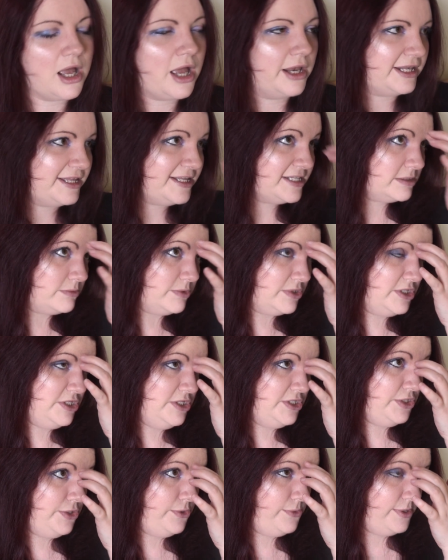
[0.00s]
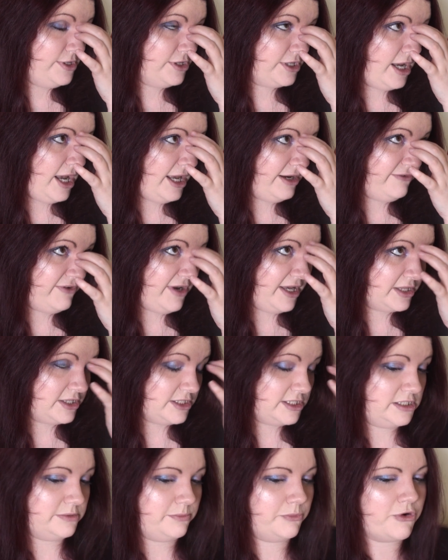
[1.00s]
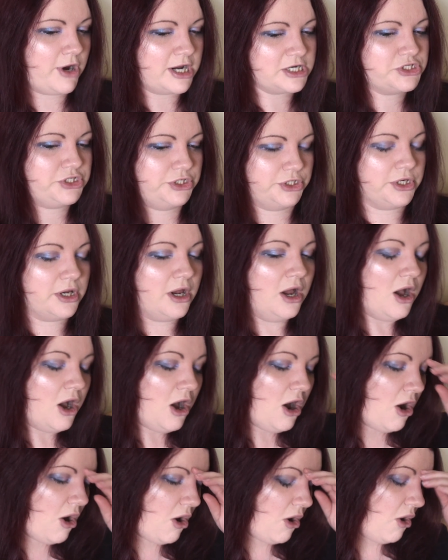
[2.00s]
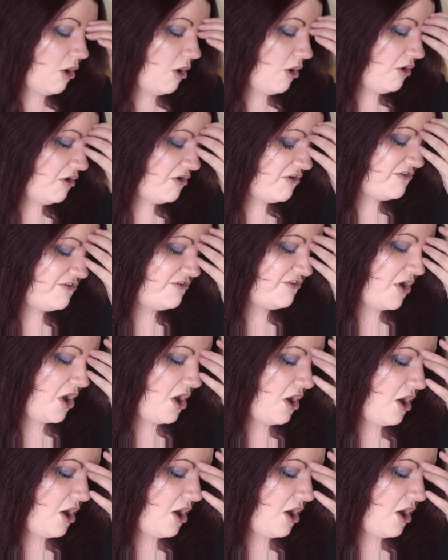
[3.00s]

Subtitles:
And this was to do with kind of like the suppression of